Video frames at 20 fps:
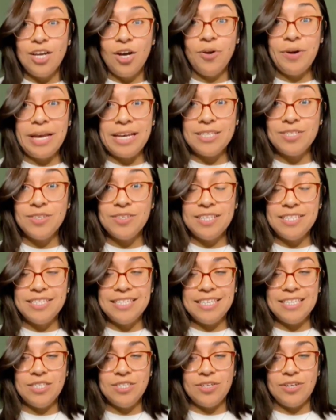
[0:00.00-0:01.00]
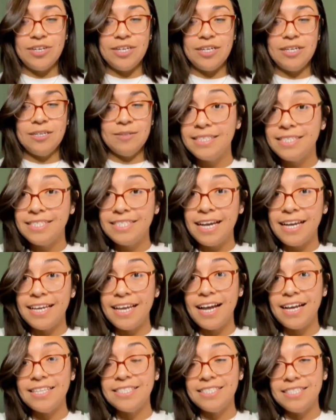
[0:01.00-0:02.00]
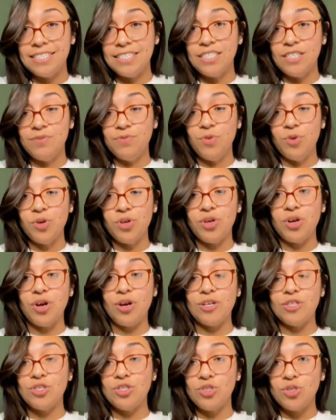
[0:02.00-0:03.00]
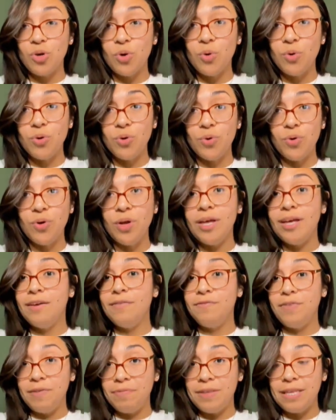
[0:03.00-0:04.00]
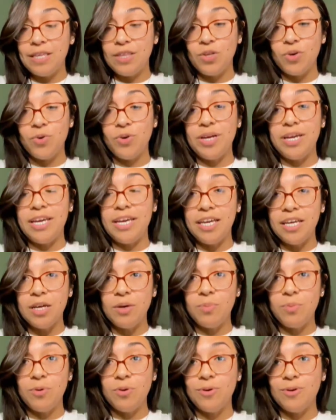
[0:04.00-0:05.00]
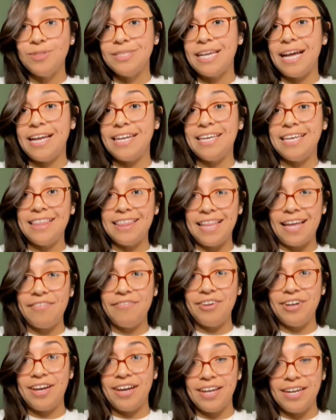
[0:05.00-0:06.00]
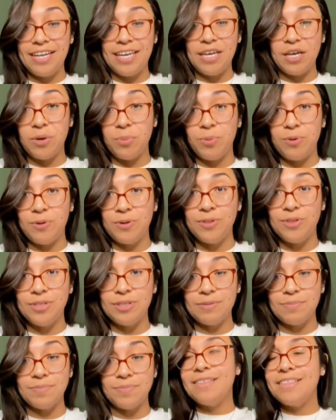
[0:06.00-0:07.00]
Okay, so let's get started. This deck has 64 cards total, 53 inkables and 11 uninkables.